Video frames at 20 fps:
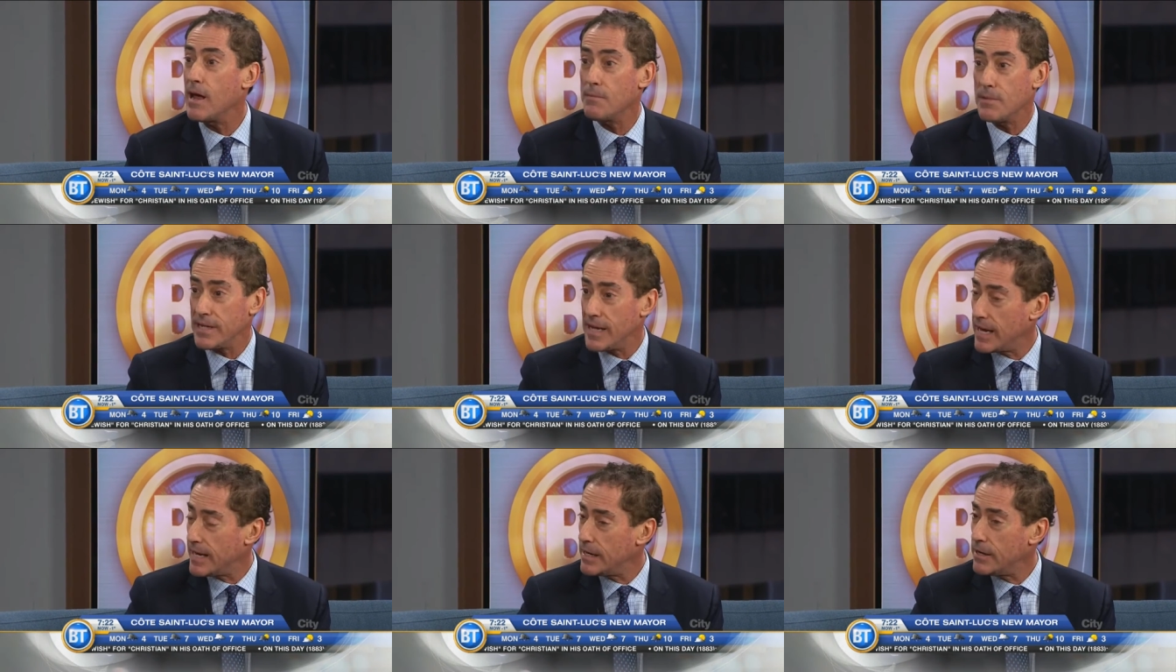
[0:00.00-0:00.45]
I've
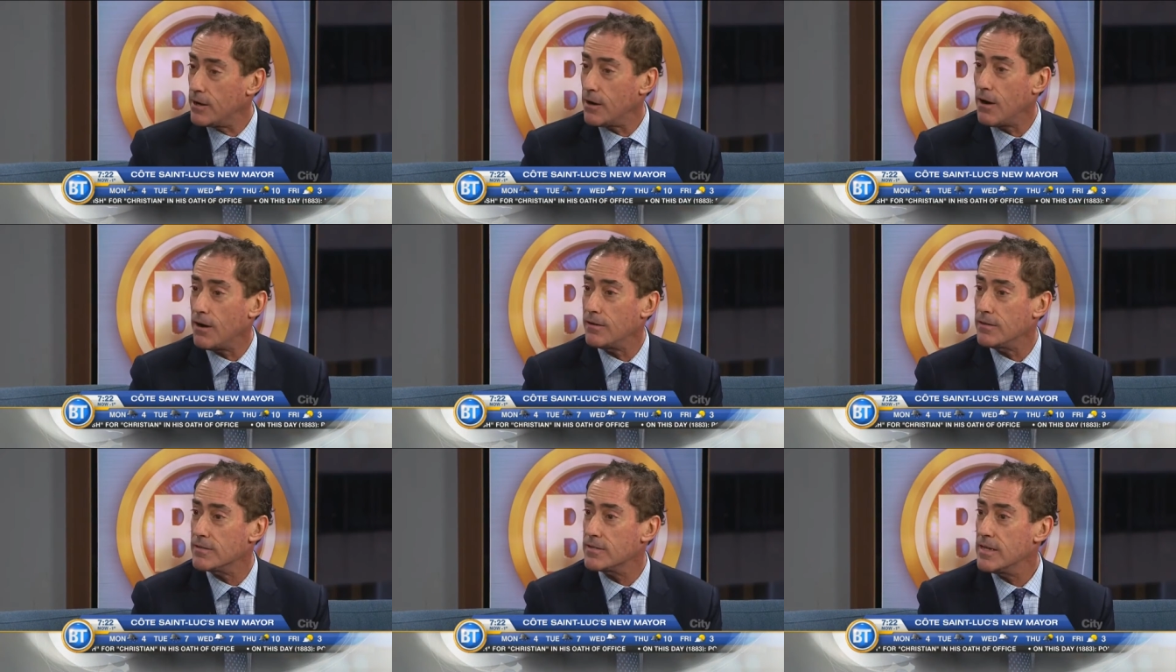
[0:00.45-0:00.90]
been getting
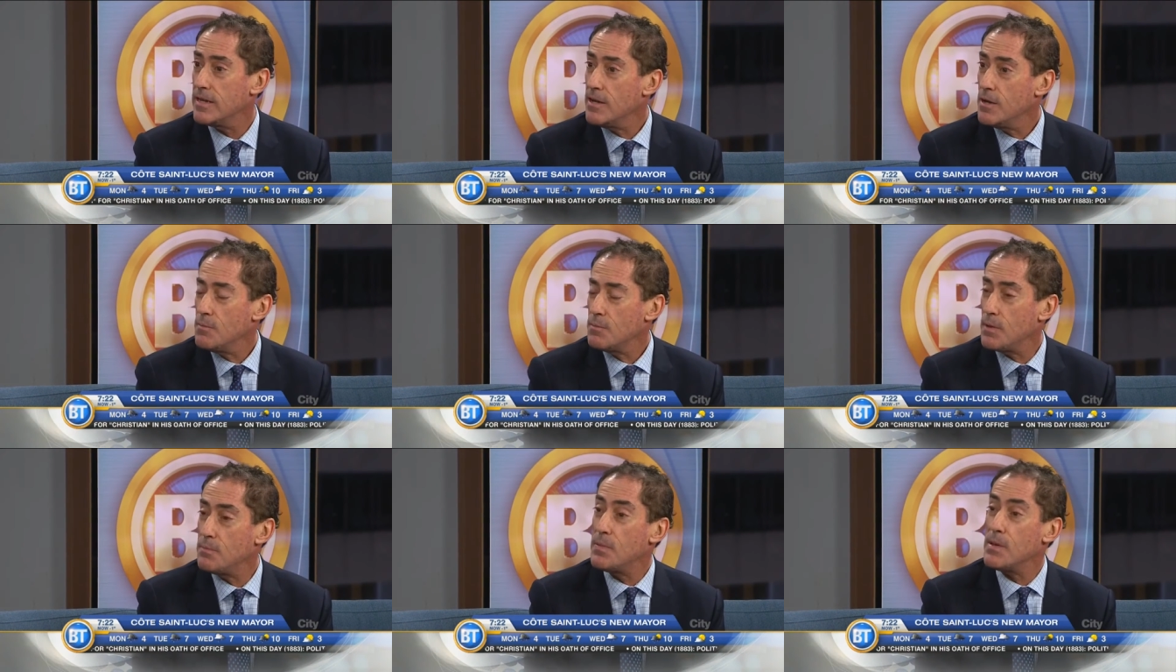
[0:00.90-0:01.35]
calls,
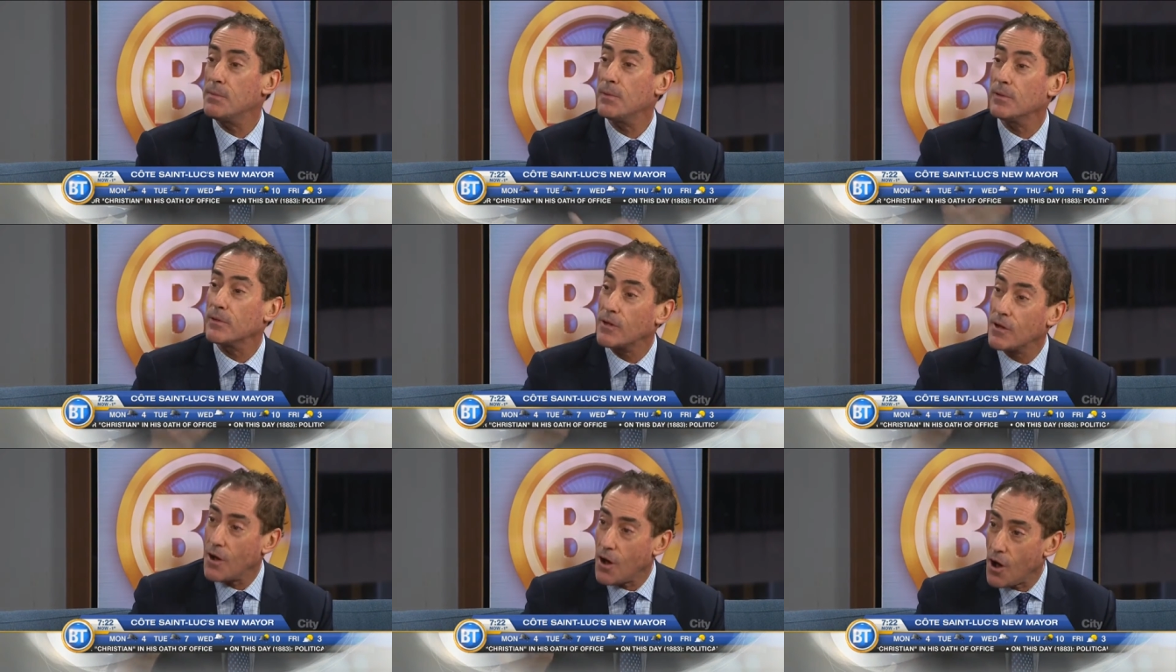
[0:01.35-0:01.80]
but people
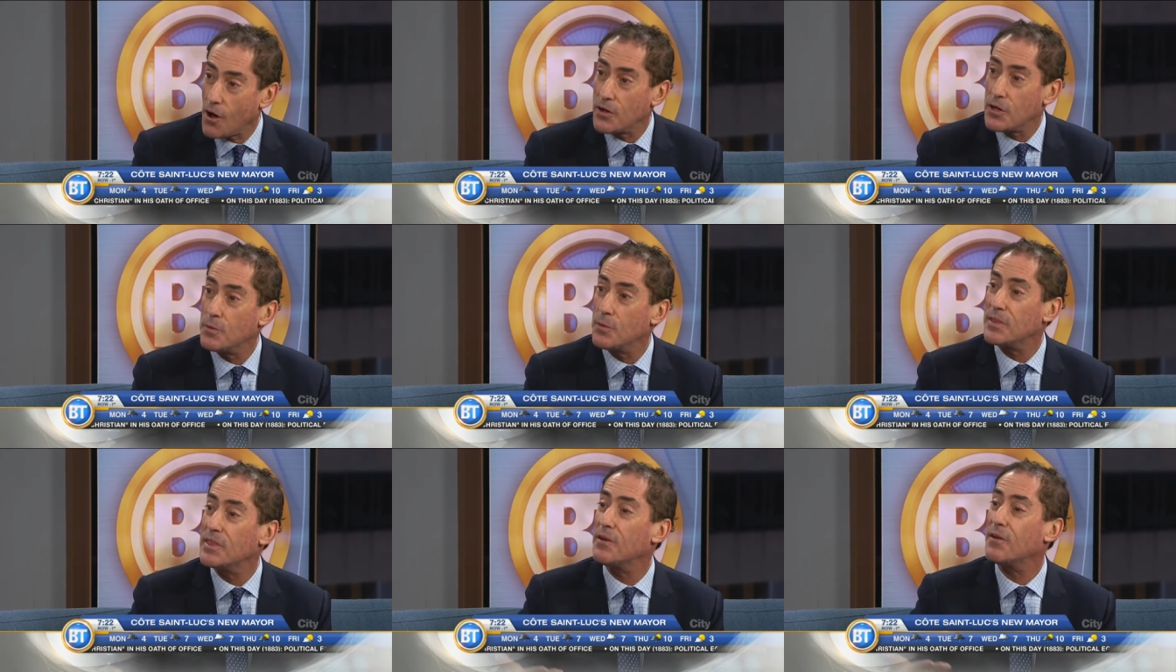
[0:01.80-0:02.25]
call
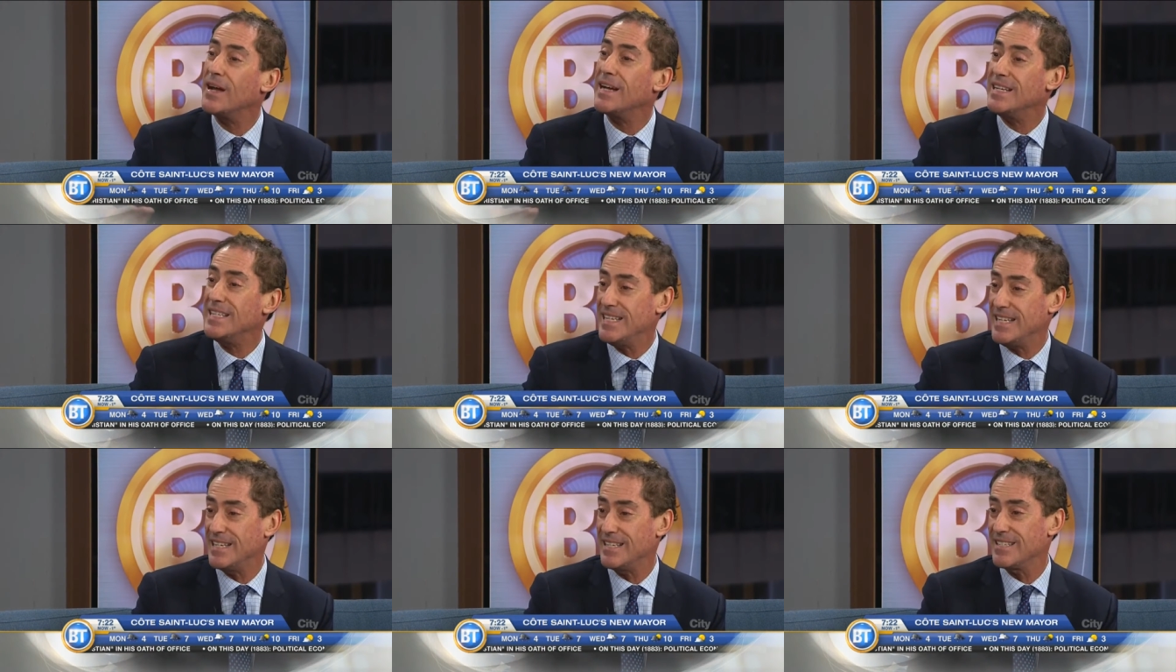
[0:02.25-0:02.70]
you with their
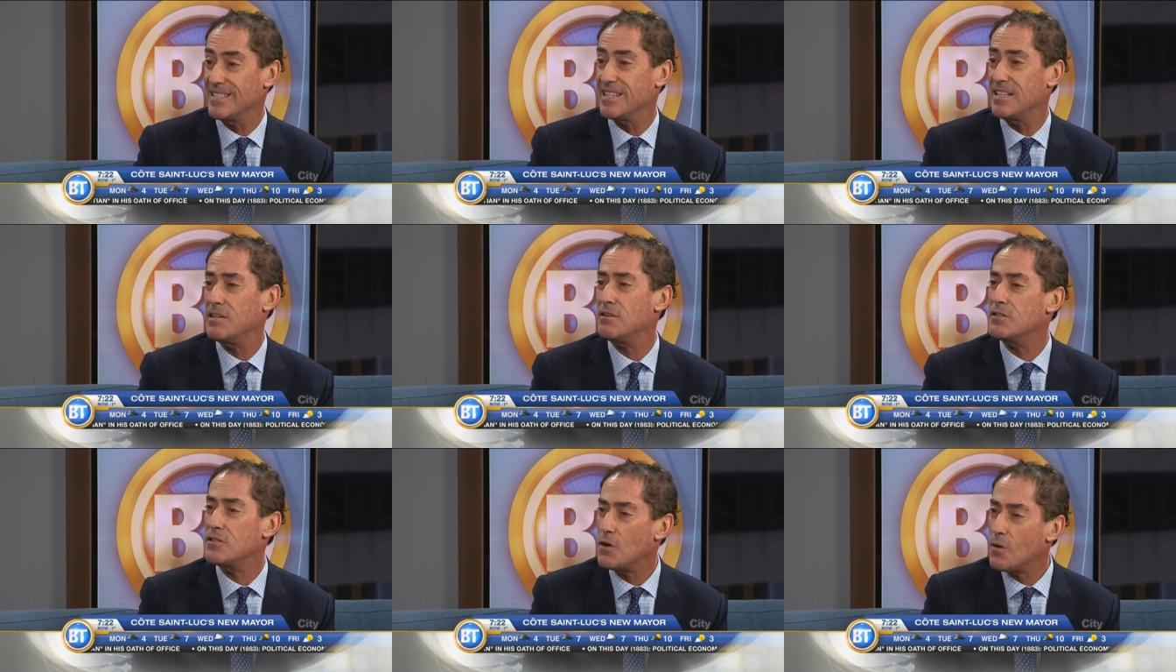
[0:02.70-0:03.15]
ideas, and
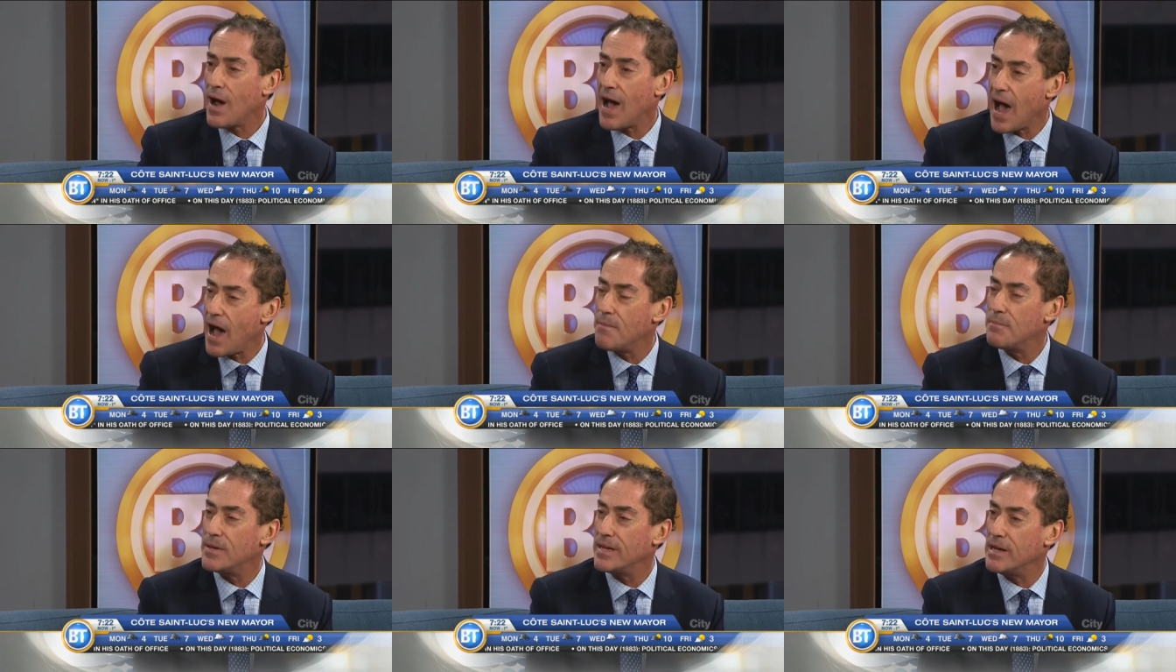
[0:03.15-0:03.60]
they're so
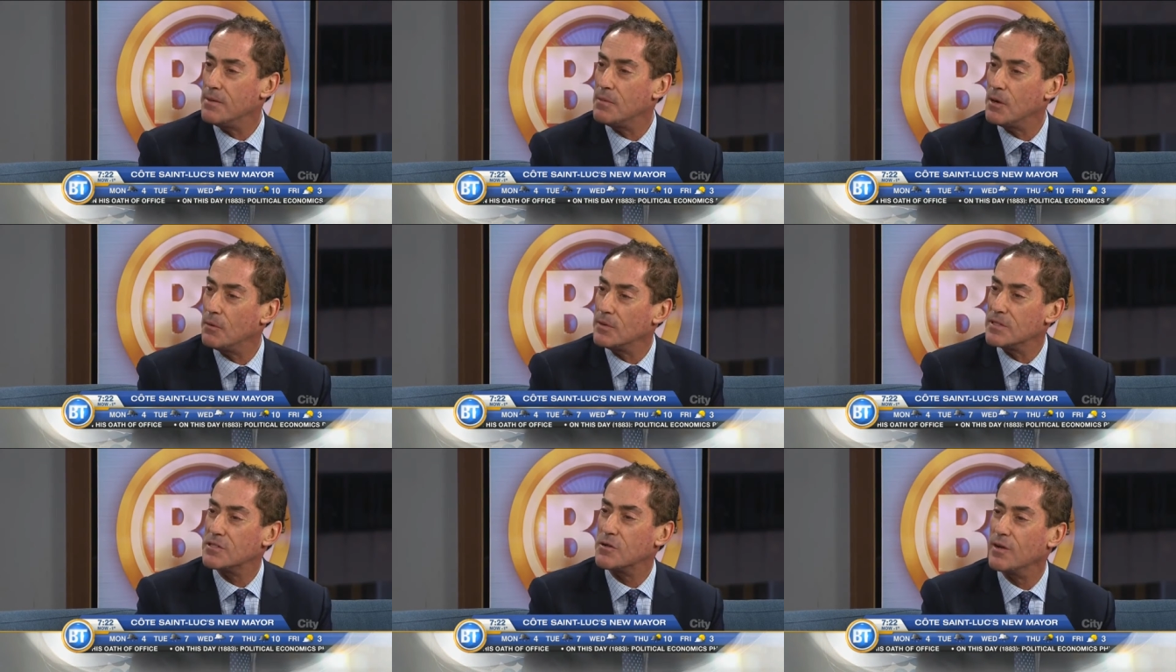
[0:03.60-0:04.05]
happy about
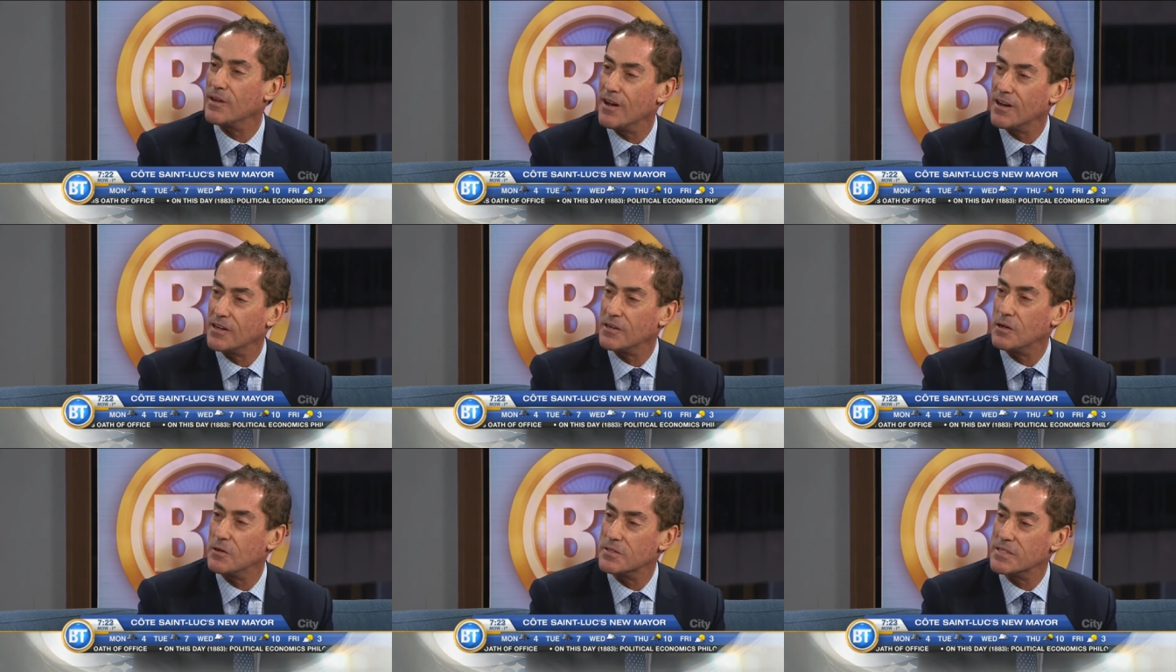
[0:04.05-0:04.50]
what's going on
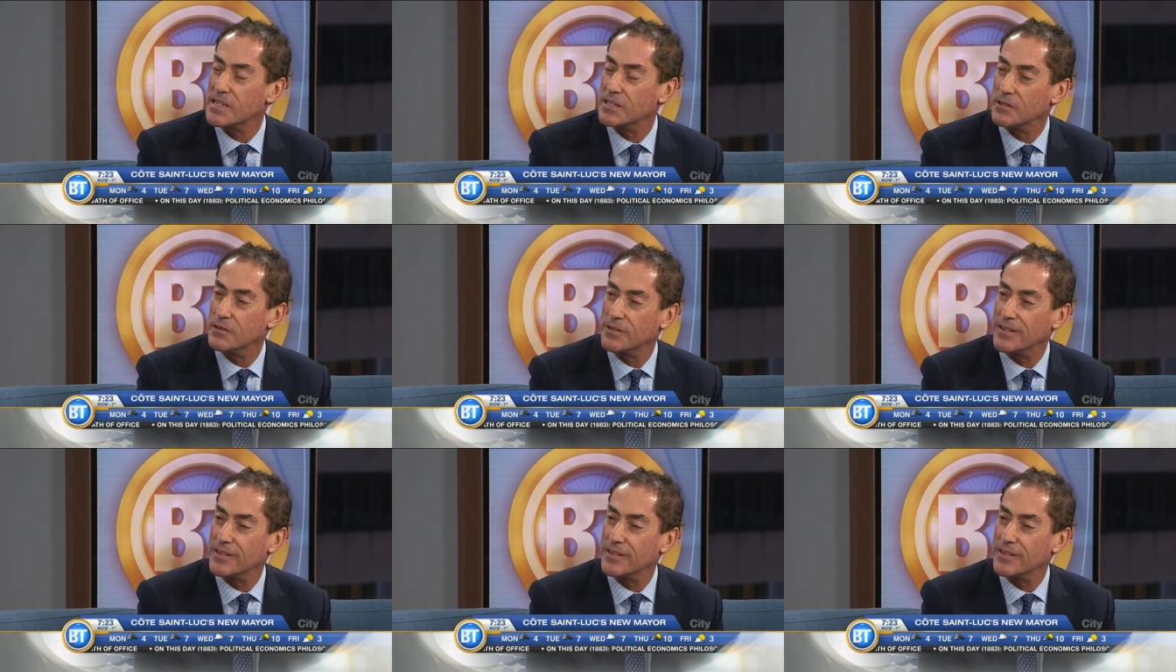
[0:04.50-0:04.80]
in Côte-Saint-Luc.